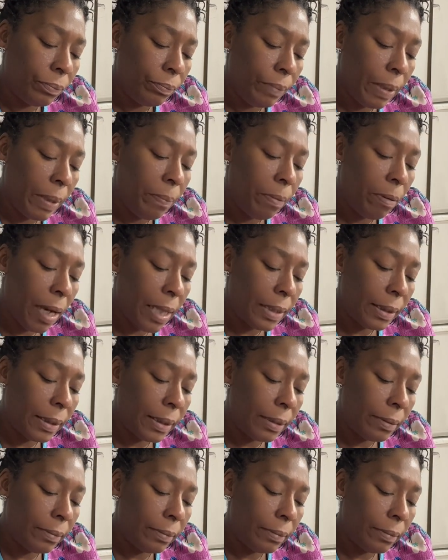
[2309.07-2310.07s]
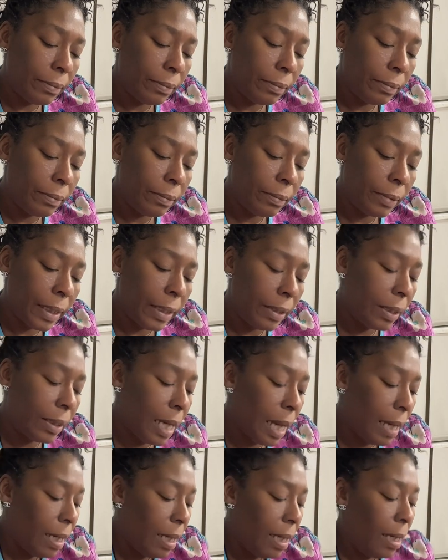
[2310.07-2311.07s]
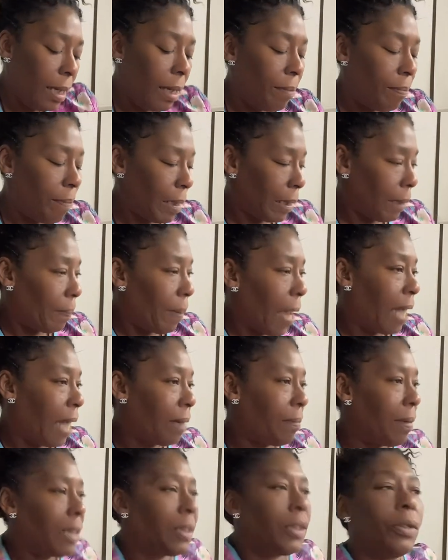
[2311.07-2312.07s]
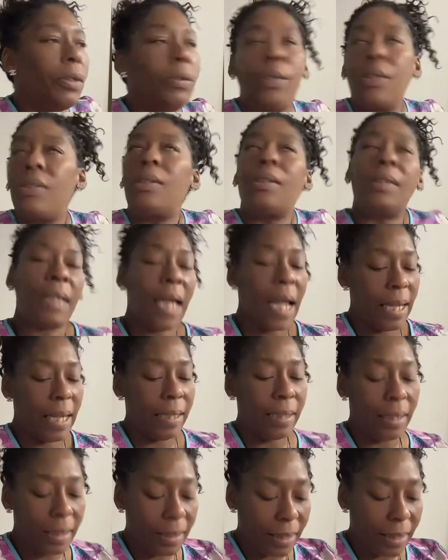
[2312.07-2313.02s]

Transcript: Be present. The back of my shoulders are tight.